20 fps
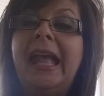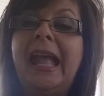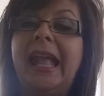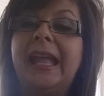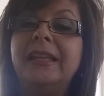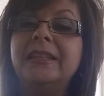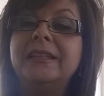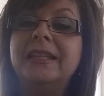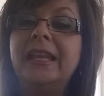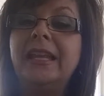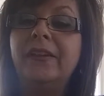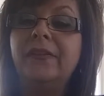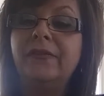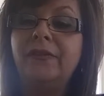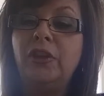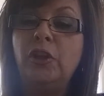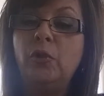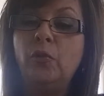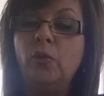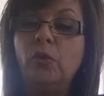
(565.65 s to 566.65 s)
And
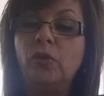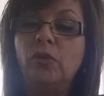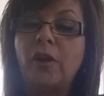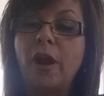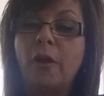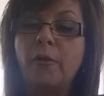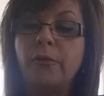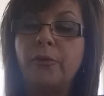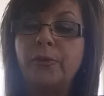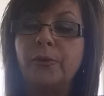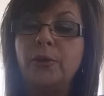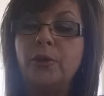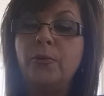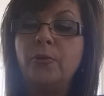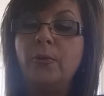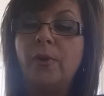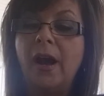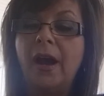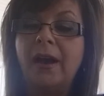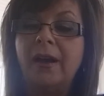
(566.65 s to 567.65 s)
if you will go
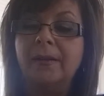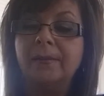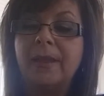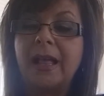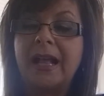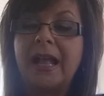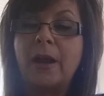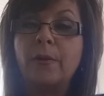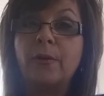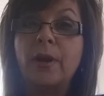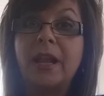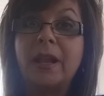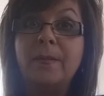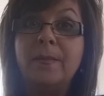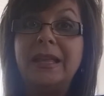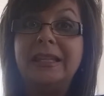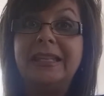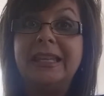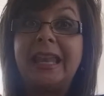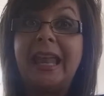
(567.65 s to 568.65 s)
through, like I
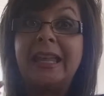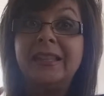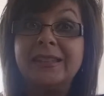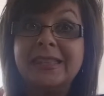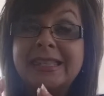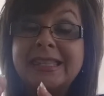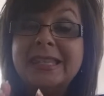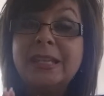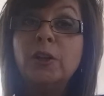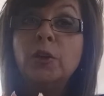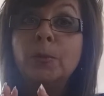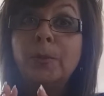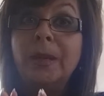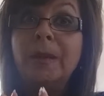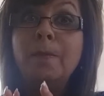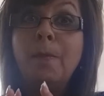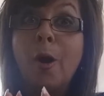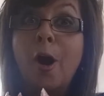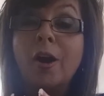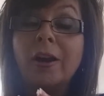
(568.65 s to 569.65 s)
recommended, and still
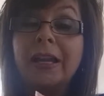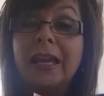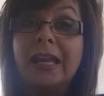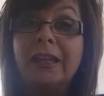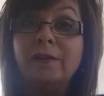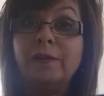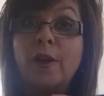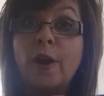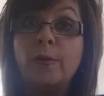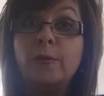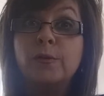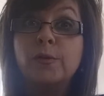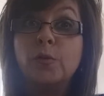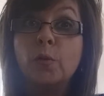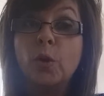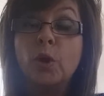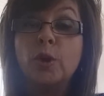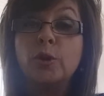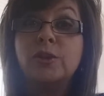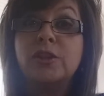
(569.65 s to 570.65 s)
be marking those
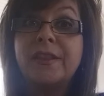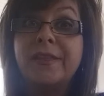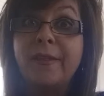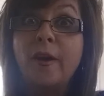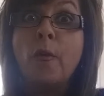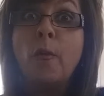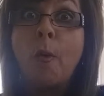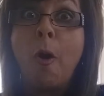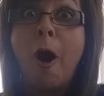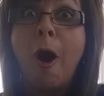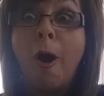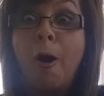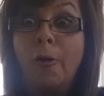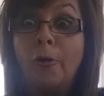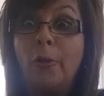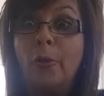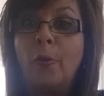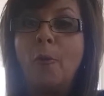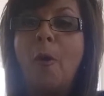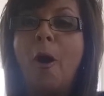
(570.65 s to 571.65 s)
words, the
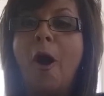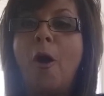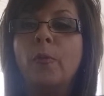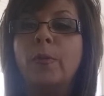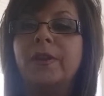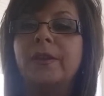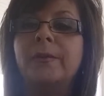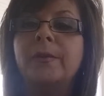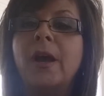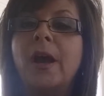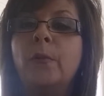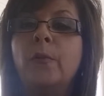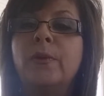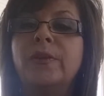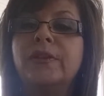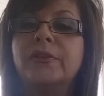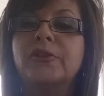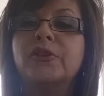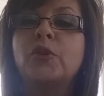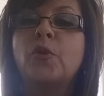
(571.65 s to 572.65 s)
wall
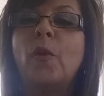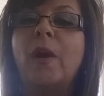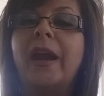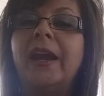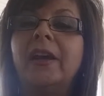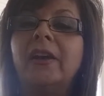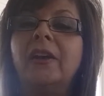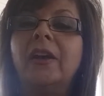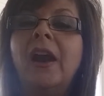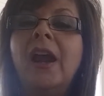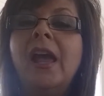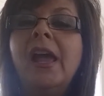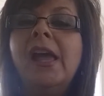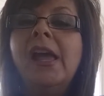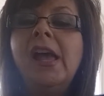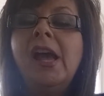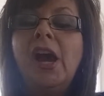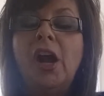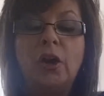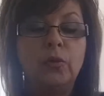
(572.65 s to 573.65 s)
with a square
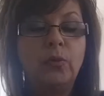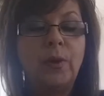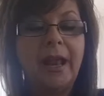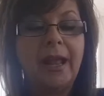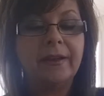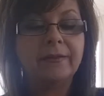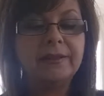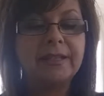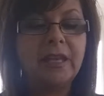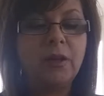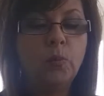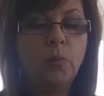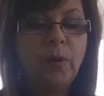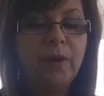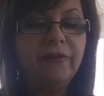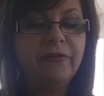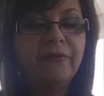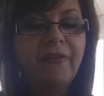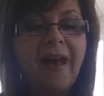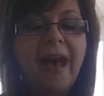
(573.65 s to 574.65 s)
around it,
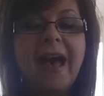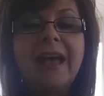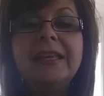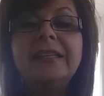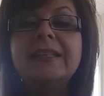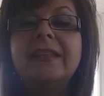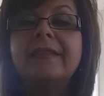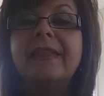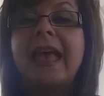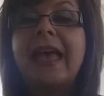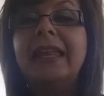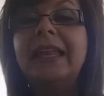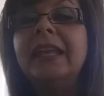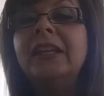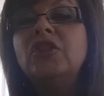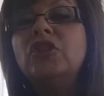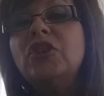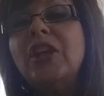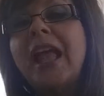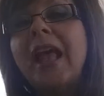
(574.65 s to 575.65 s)
we find that
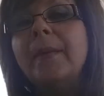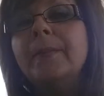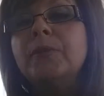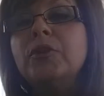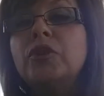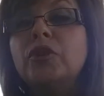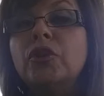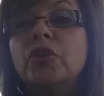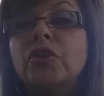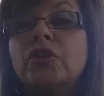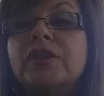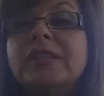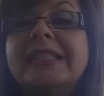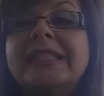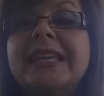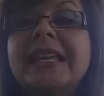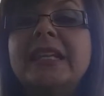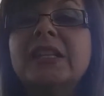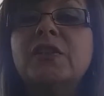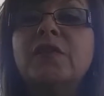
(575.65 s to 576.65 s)
in chapter
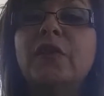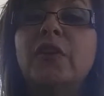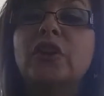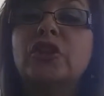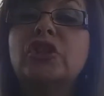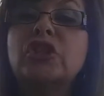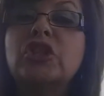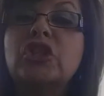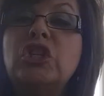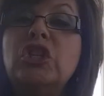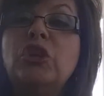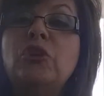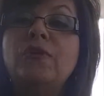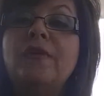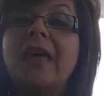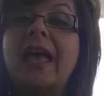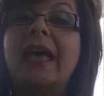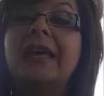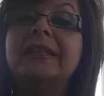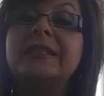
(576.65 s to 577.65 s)
6 verse 2
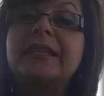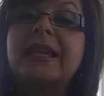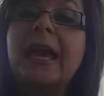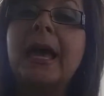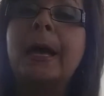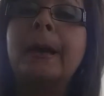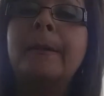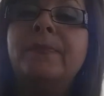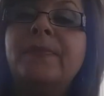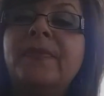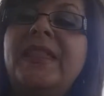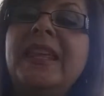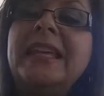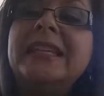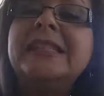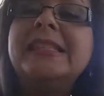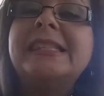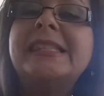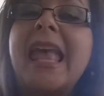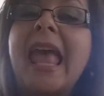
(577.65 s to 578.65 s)
that
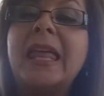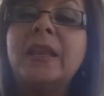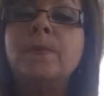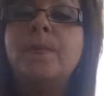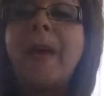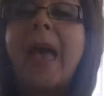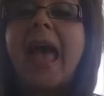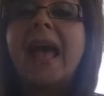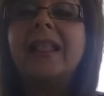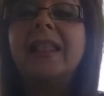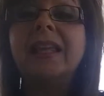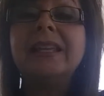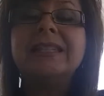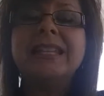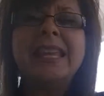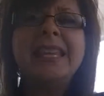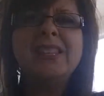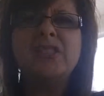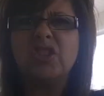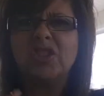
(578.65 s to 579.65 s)
then
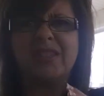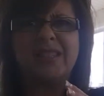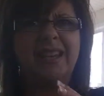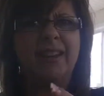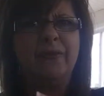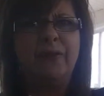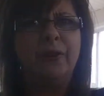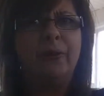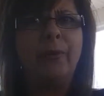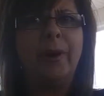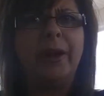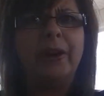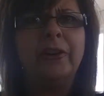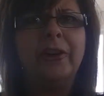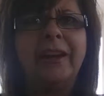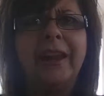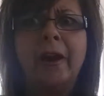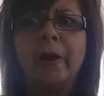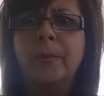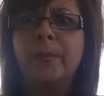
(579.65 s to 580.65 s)
Sanballat, he's just
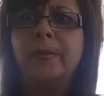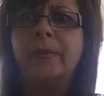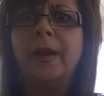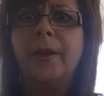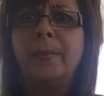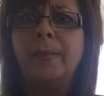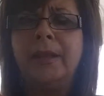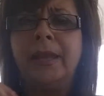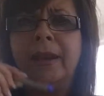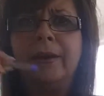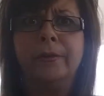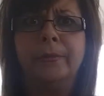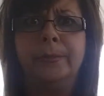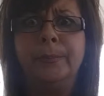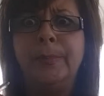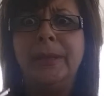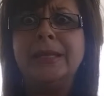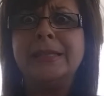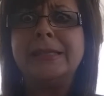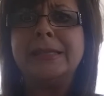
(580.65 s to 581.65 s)
everywhere up in our
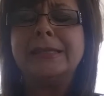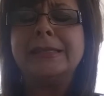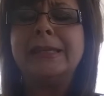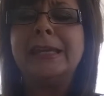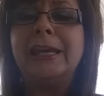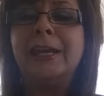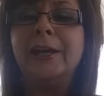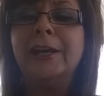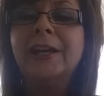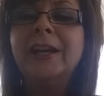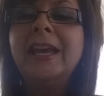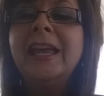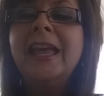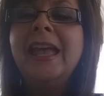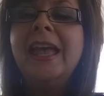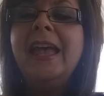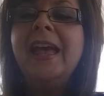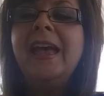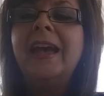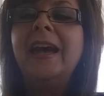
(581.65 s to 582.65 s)
business here,
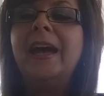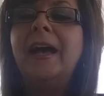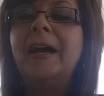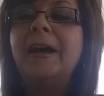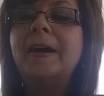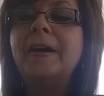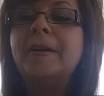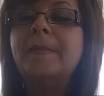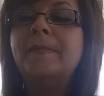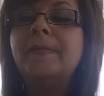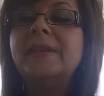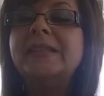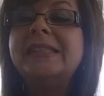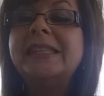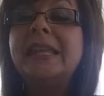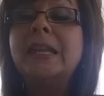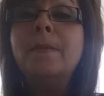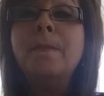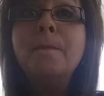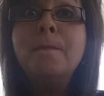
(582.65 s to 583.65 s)

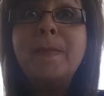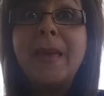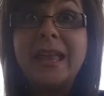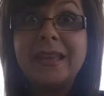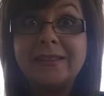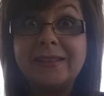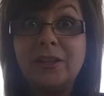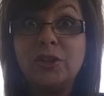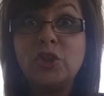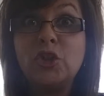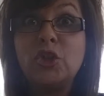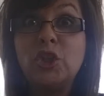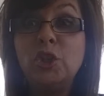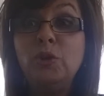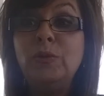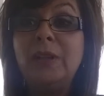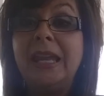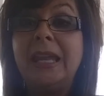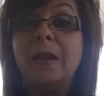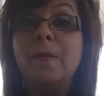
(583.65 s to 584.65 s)
sent a message
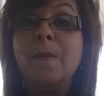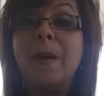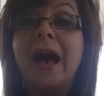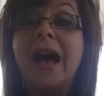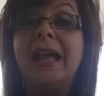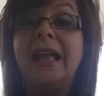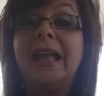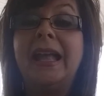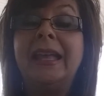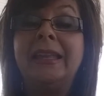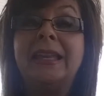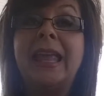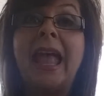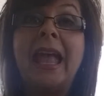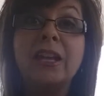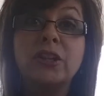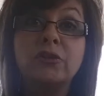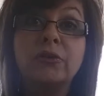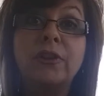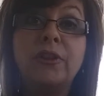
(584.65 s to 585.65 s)
to Nehemiah, and
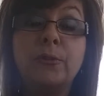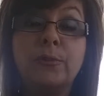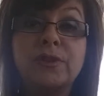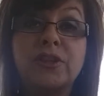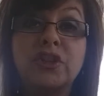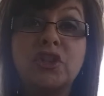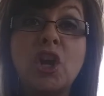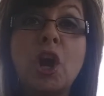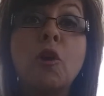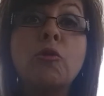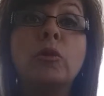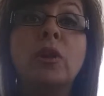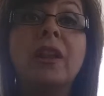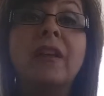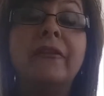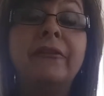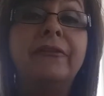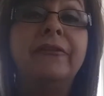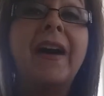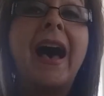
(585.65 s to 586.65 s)
actually there was a total
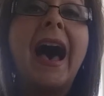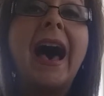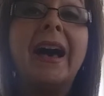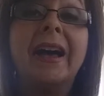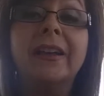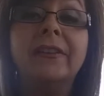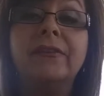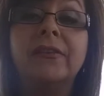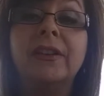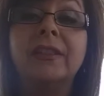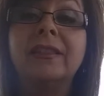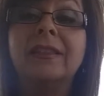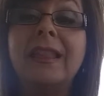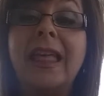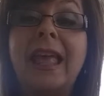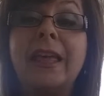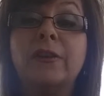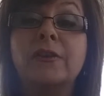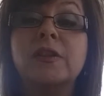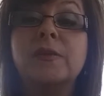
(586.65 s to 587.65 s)
of 5
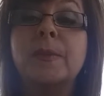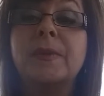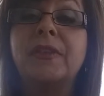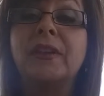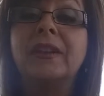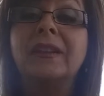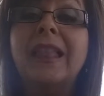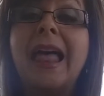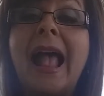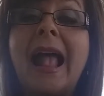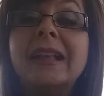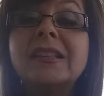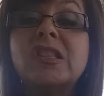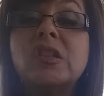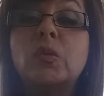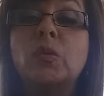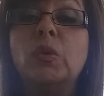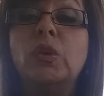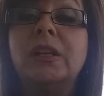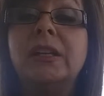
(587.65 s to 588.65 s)
letters, but the
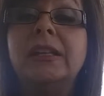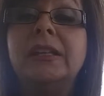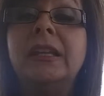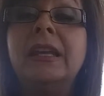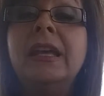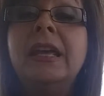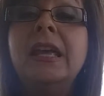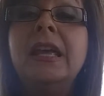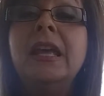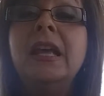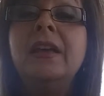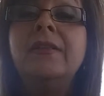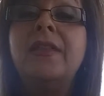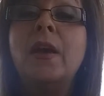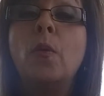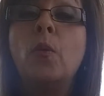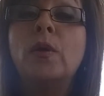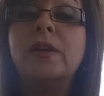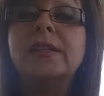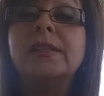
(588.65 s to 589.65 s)
last one
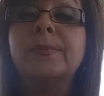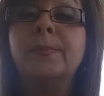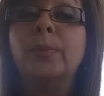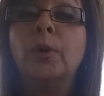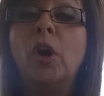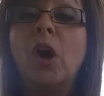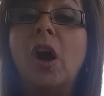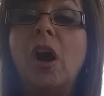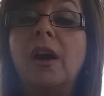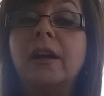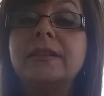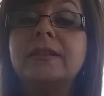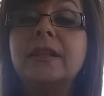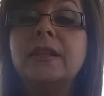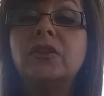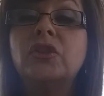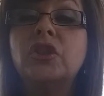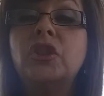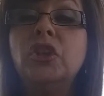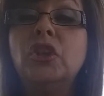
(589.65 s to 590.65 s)
that was brought
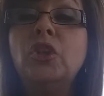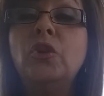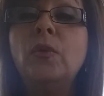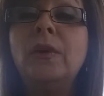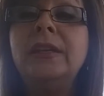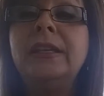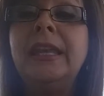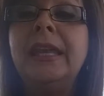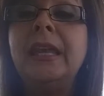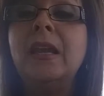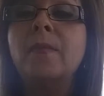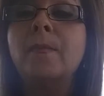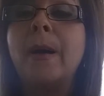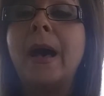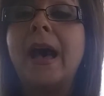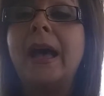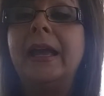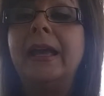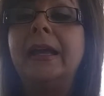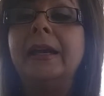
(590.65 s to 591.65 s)
to
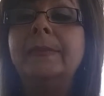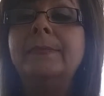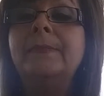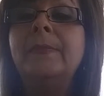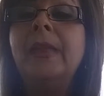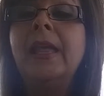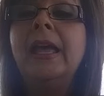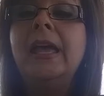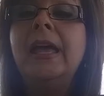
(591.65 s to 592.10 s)
Nehemiah,